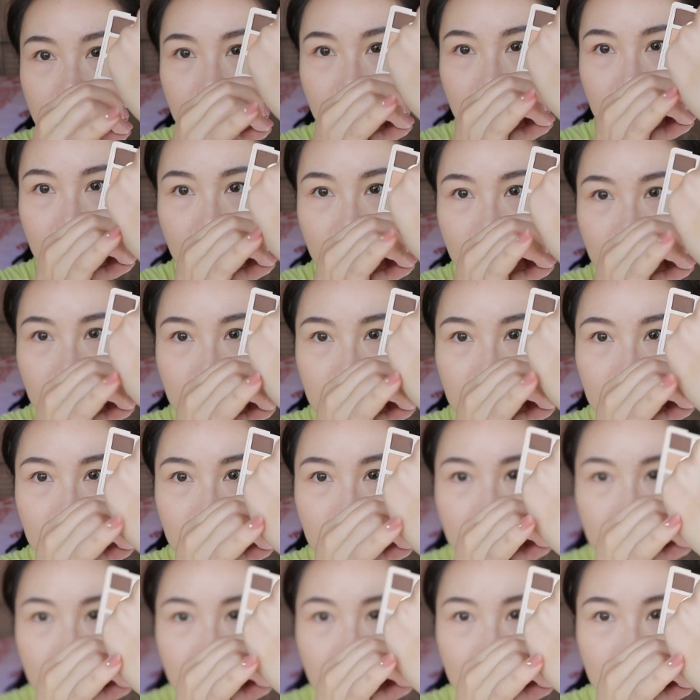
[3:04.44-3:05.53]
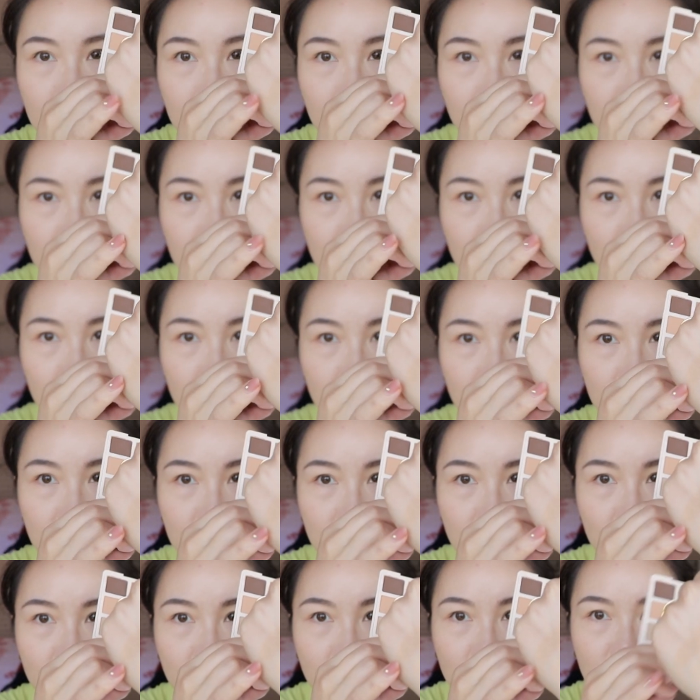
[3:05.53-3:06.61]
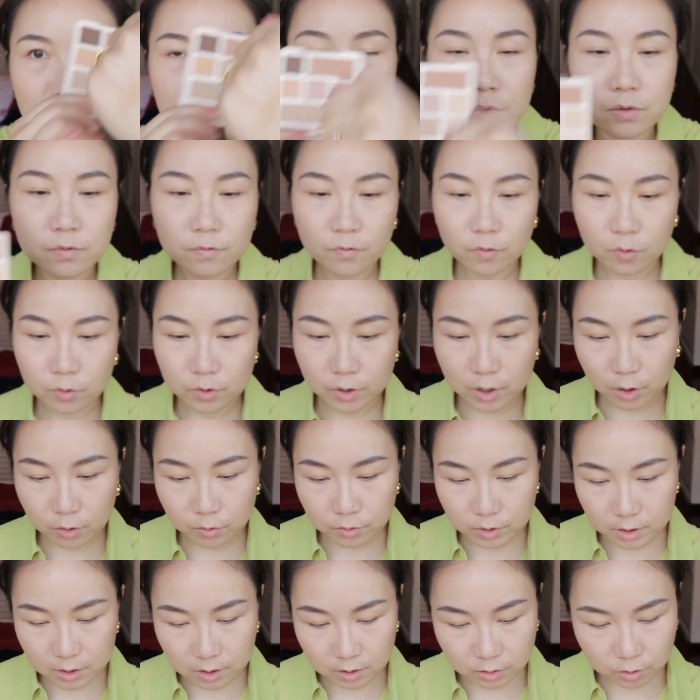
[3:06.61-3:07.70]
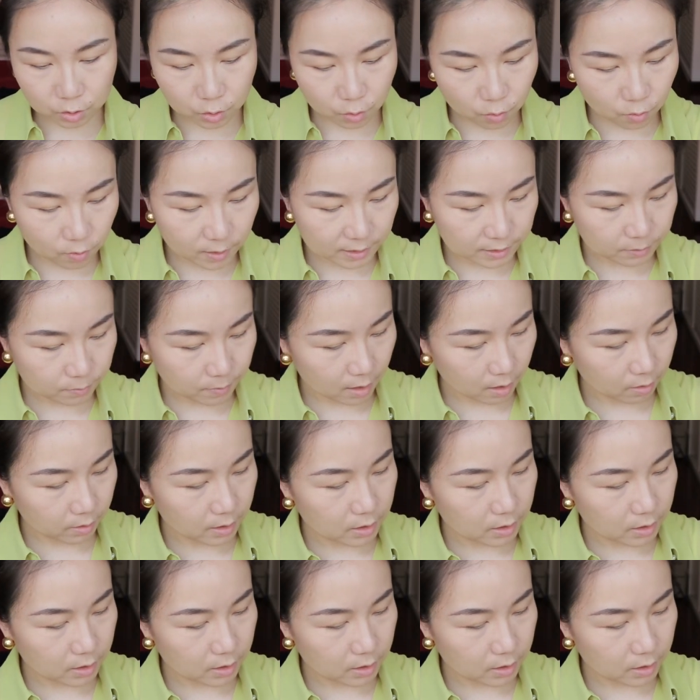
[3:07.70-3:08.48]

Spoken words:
color. I think you can use for nose contour as well.